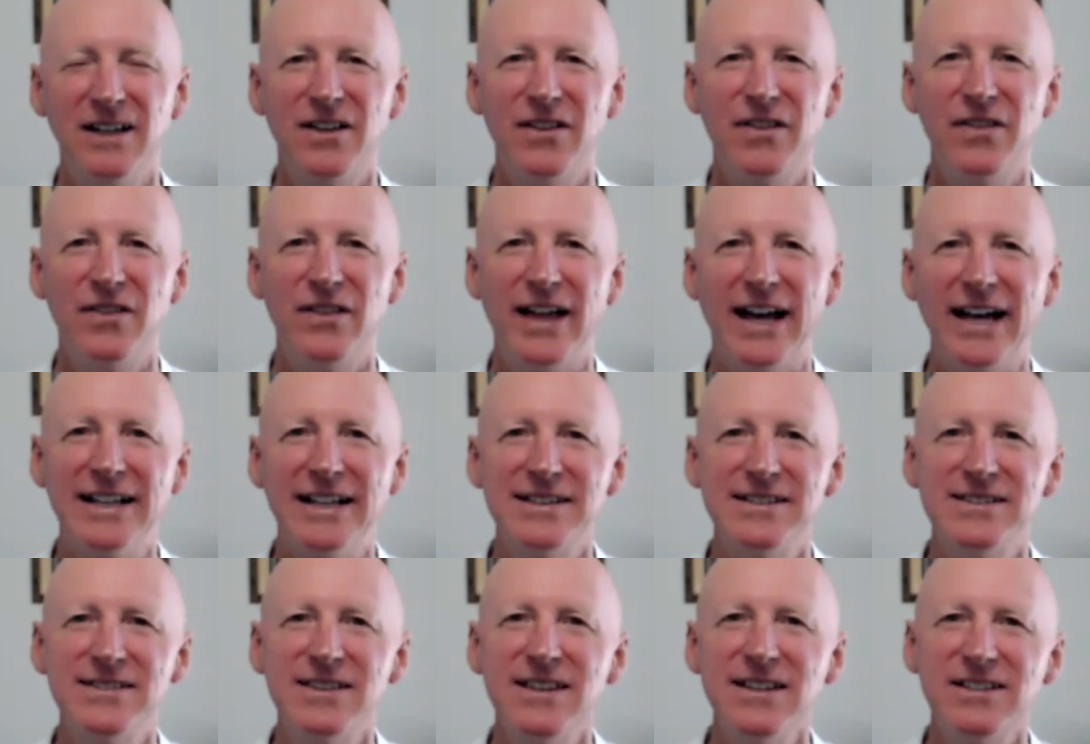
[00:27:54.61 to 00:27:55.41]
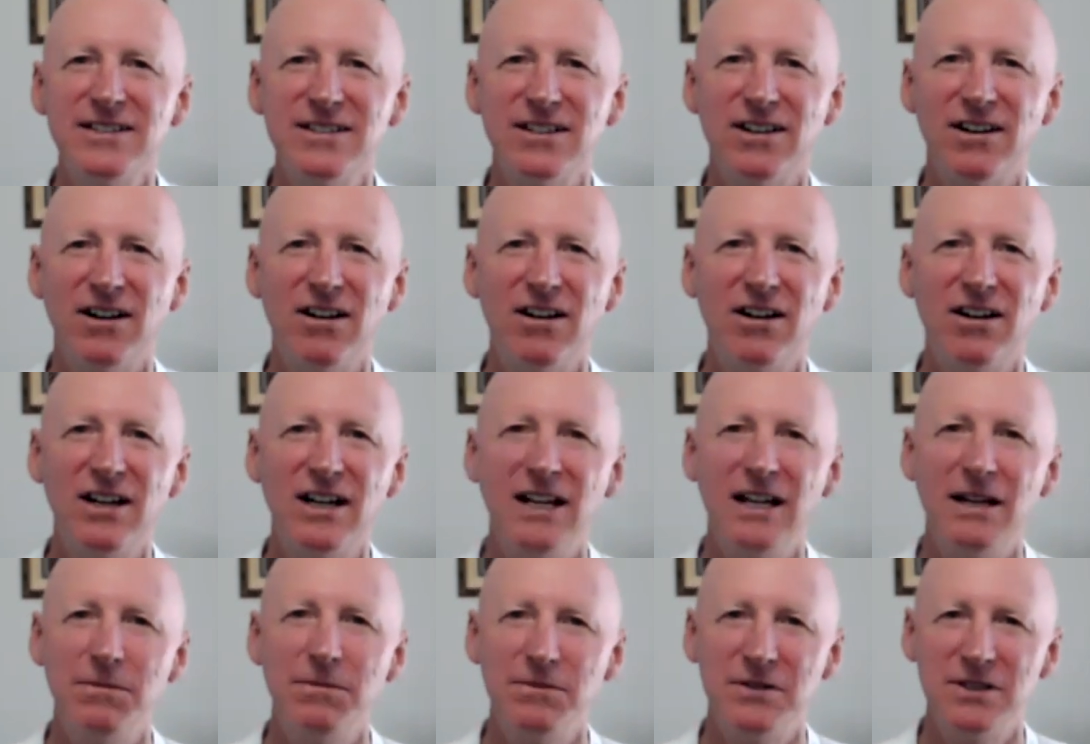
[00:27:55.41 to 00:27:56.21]
That's the
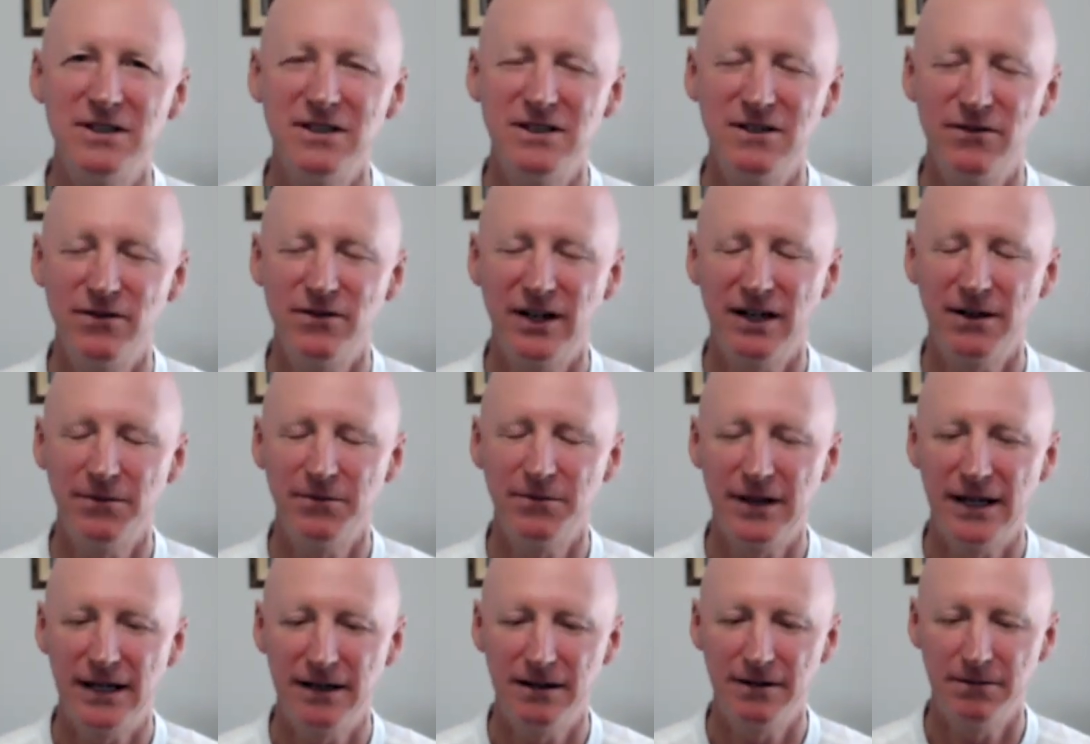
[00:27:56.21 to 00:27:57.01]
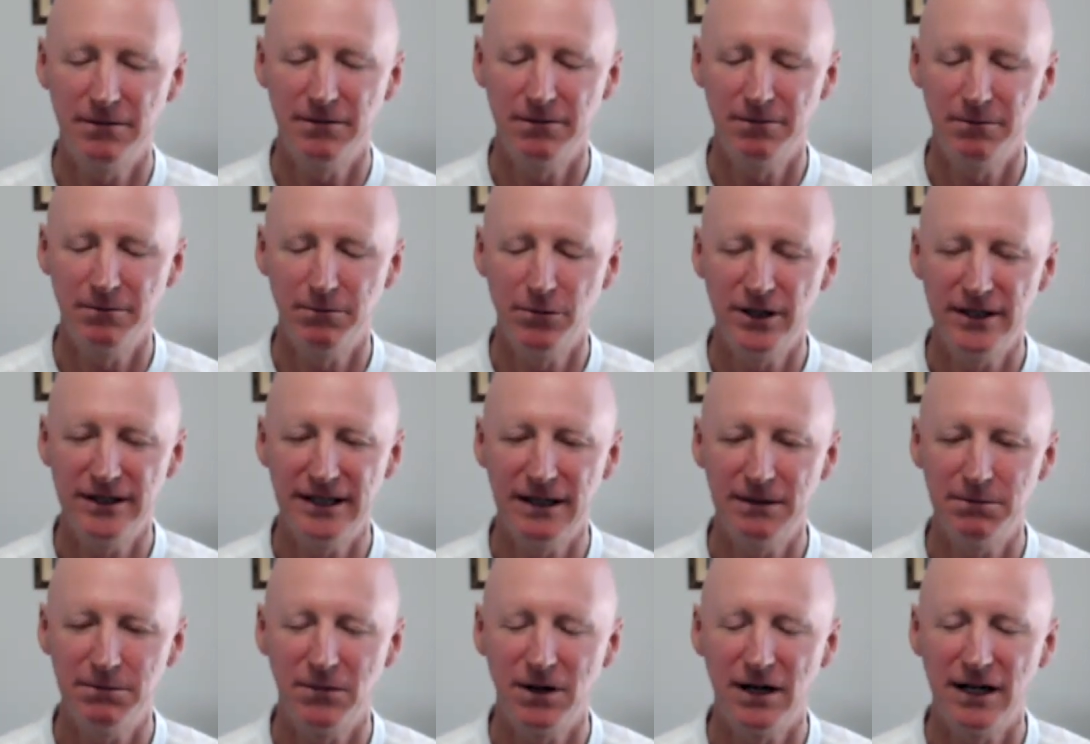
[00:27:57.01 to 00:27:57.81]
time to develop that, bring
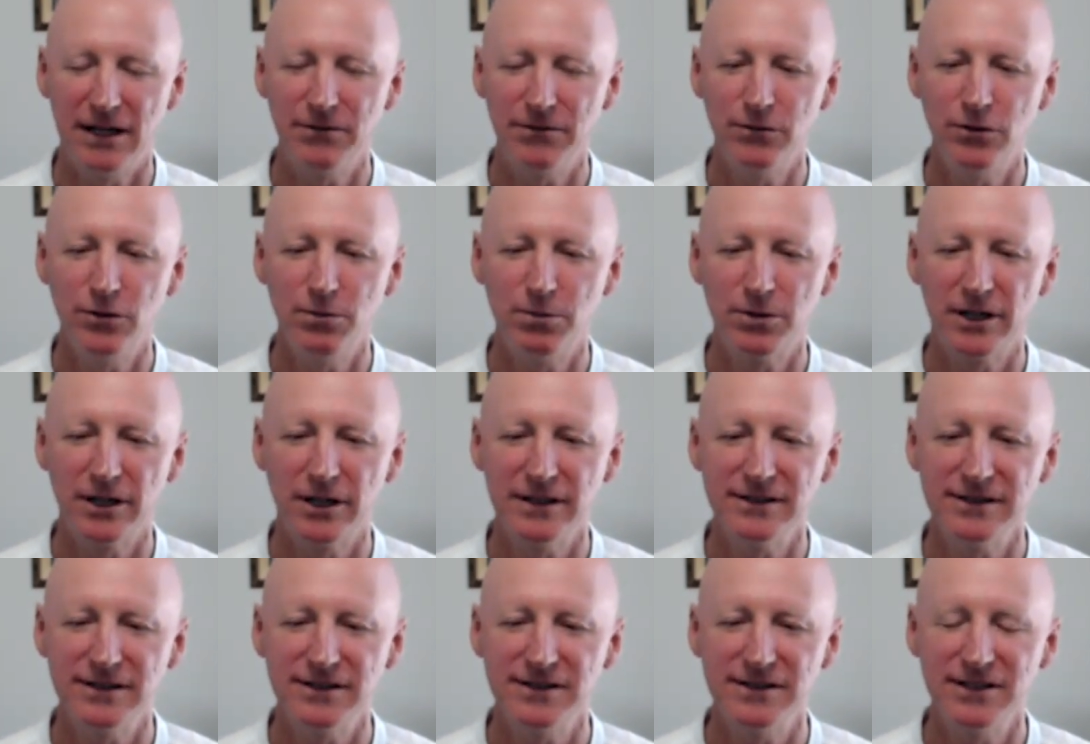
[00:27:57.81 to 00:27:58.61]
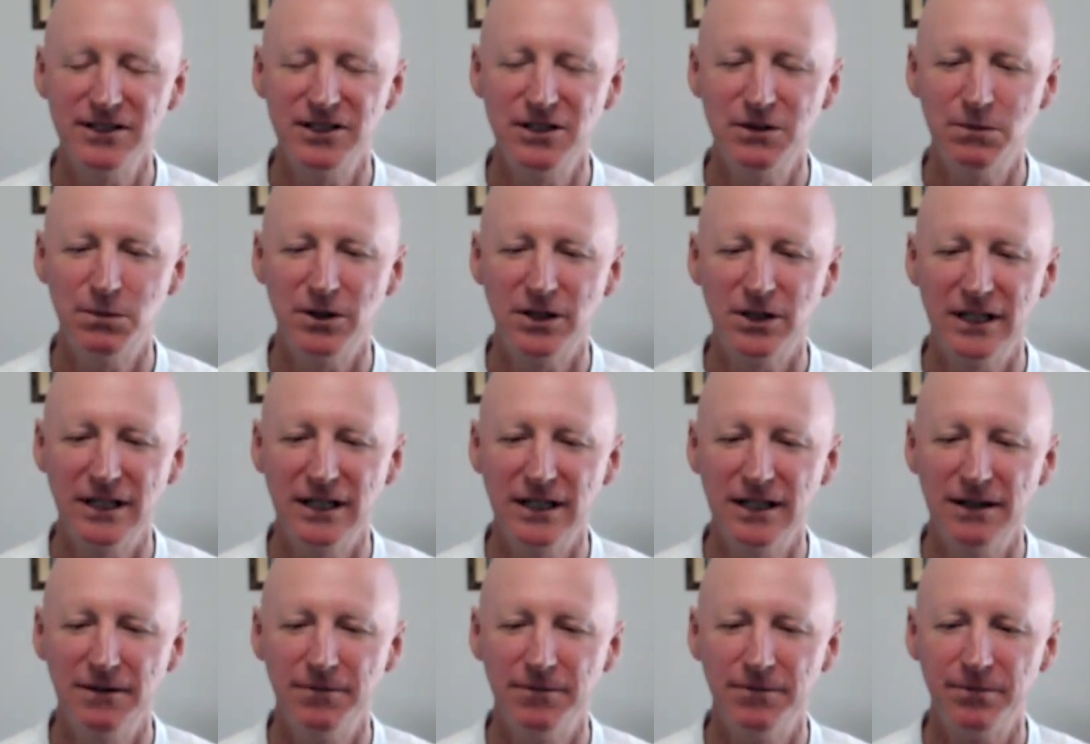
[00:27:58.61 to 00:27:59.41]
that mindful presence in your
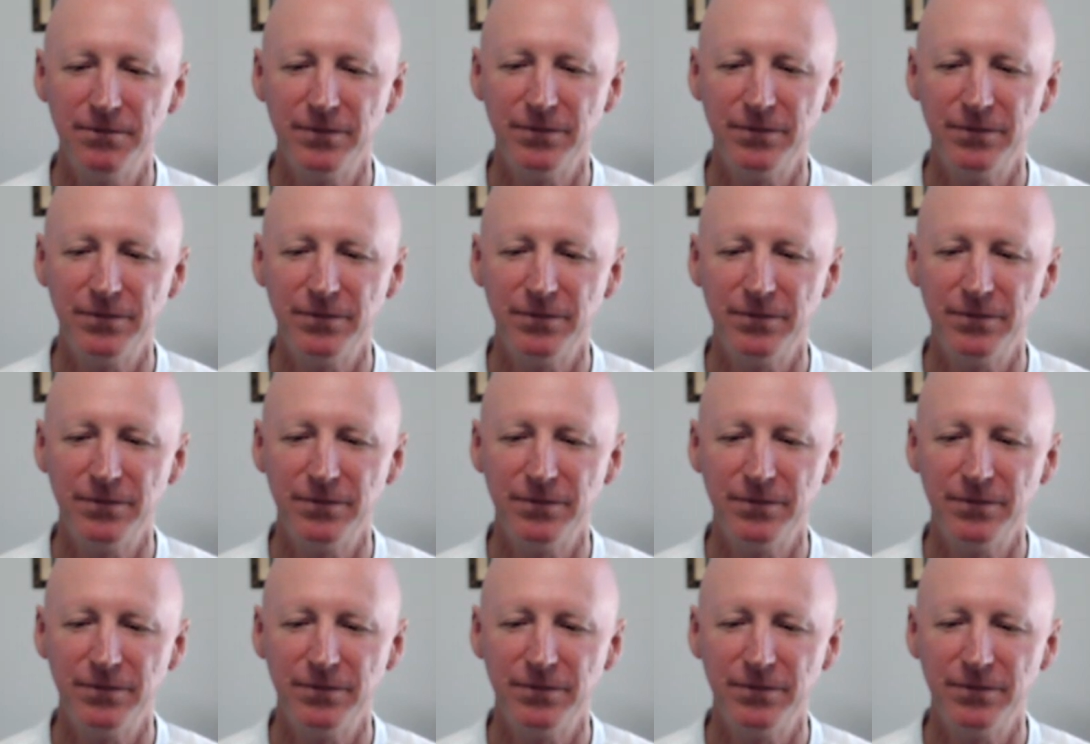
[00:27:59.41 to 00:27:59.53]
body,